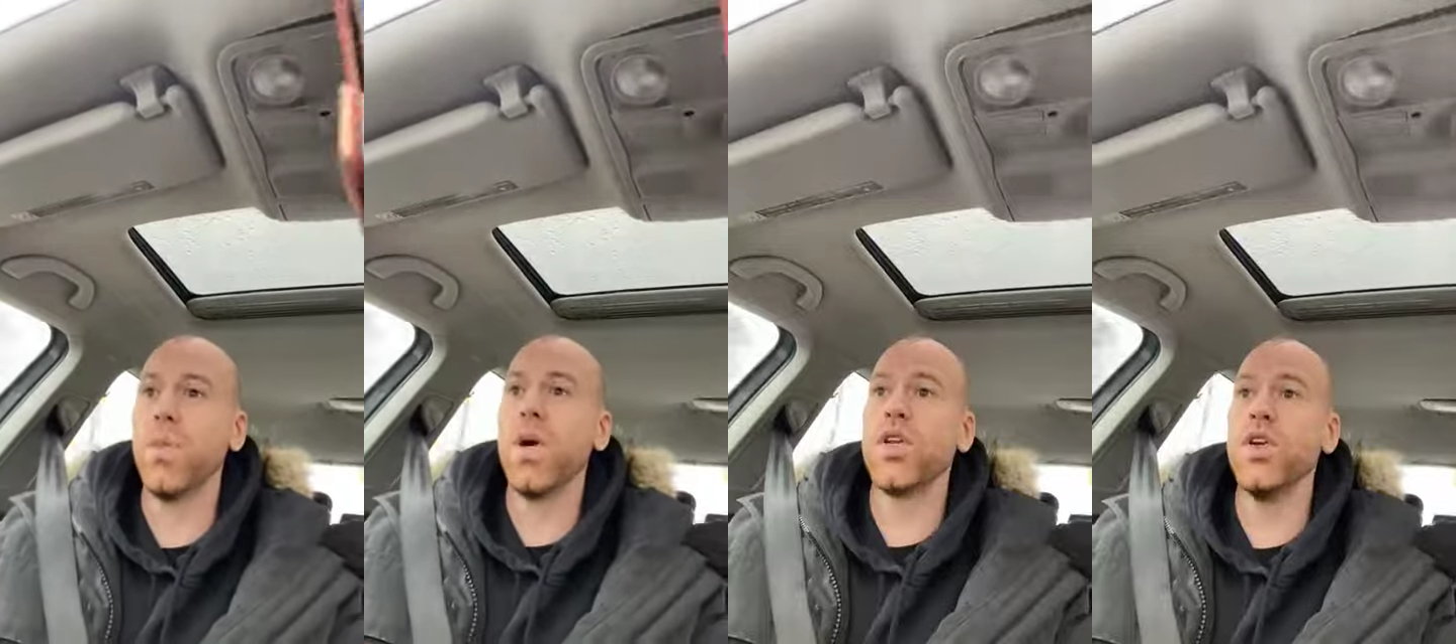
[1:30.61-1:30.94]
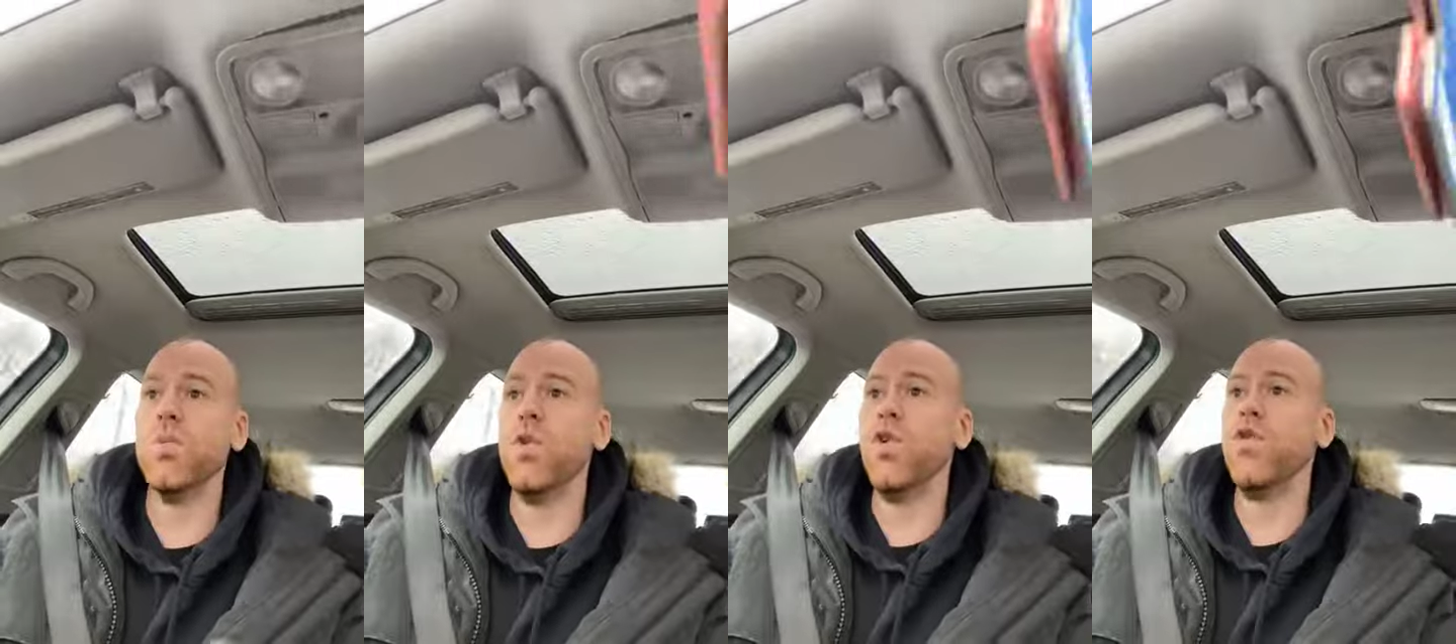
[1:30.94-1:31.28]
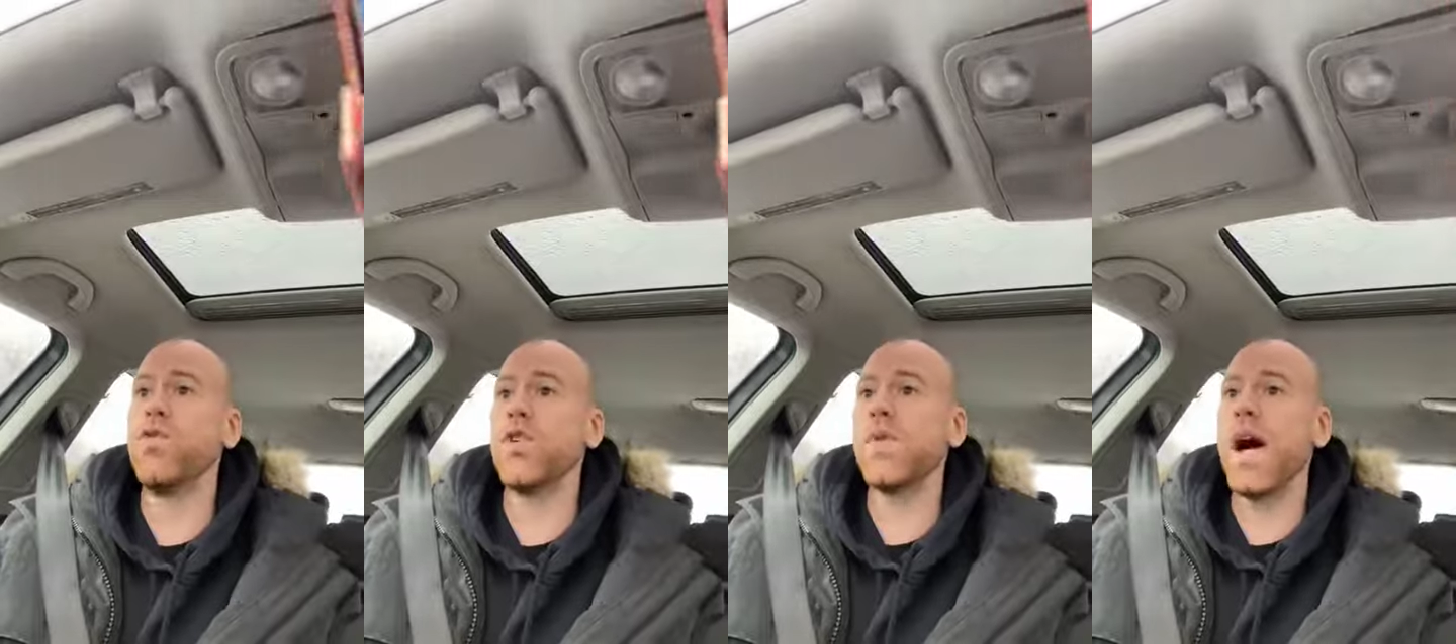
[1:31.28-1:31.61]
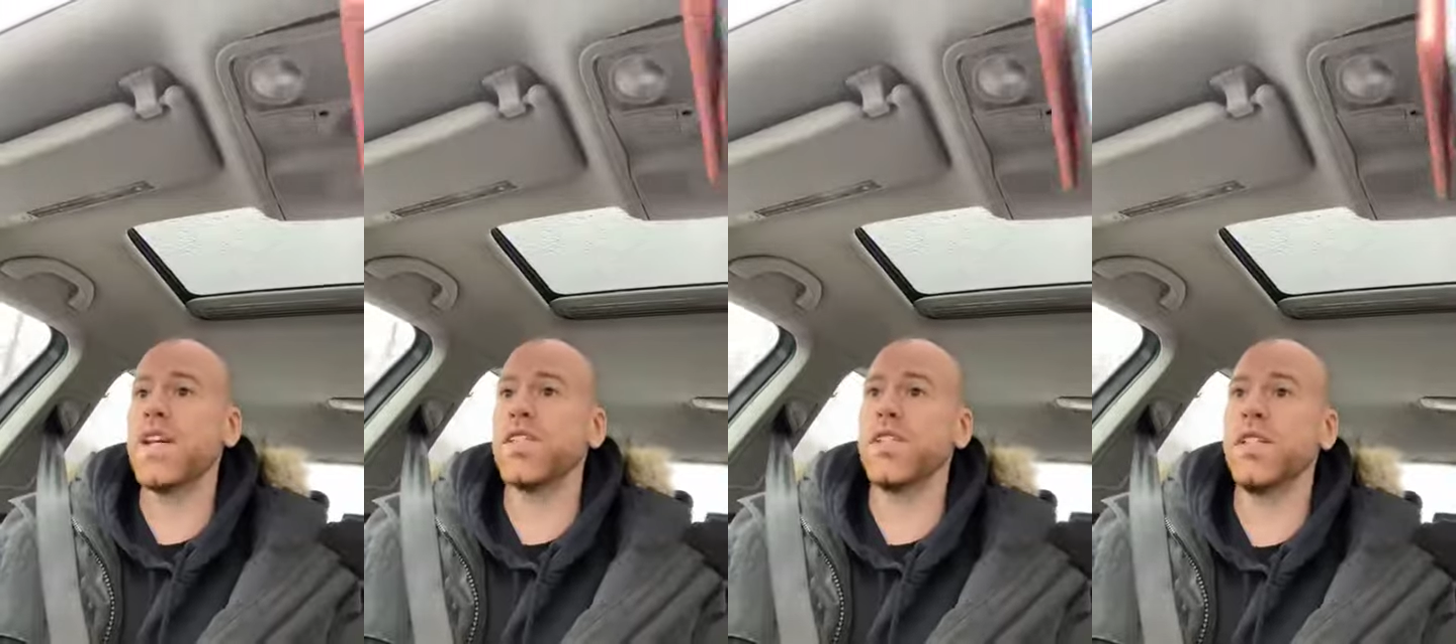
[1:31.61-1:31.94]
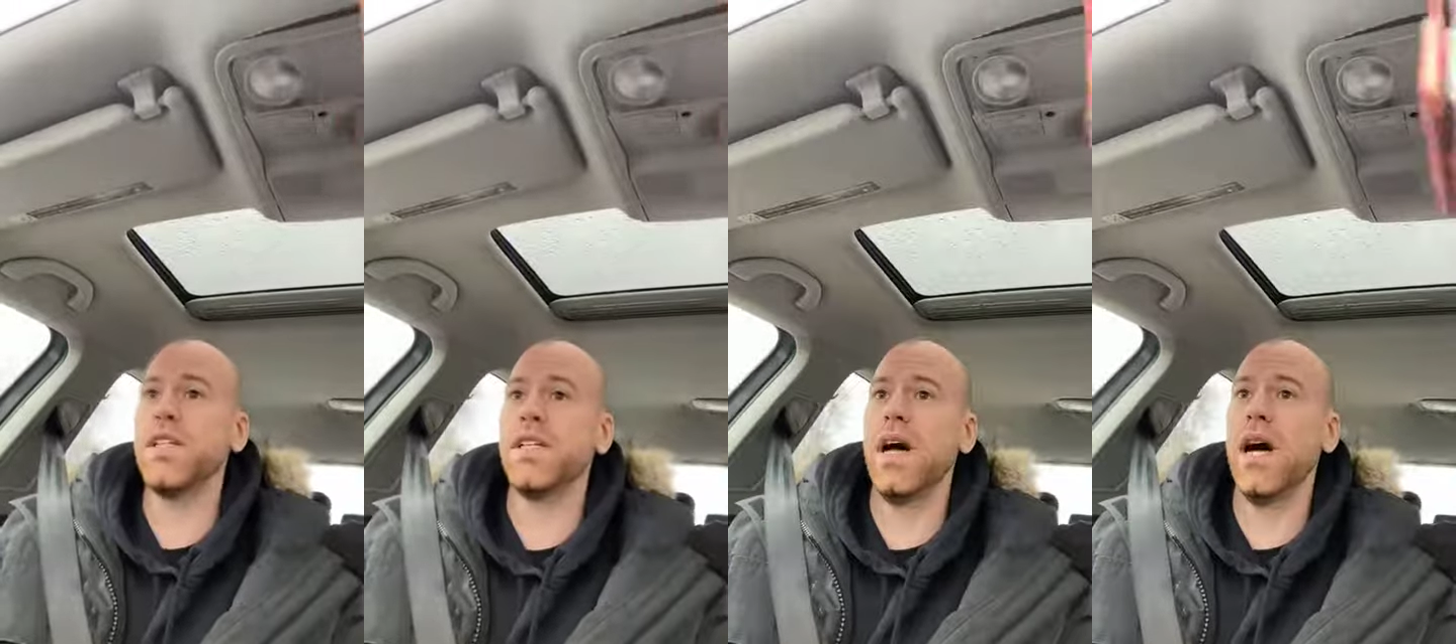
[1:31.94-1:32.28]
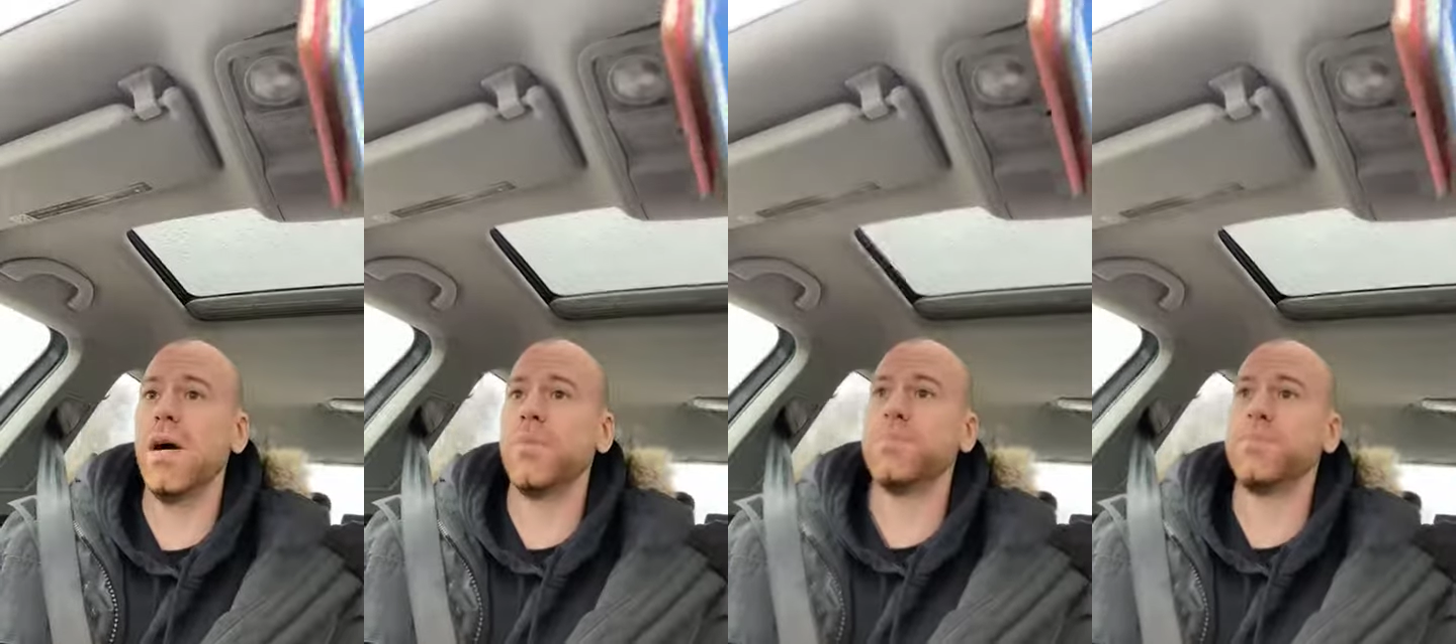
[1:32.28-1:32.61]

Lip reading: When you move, you actually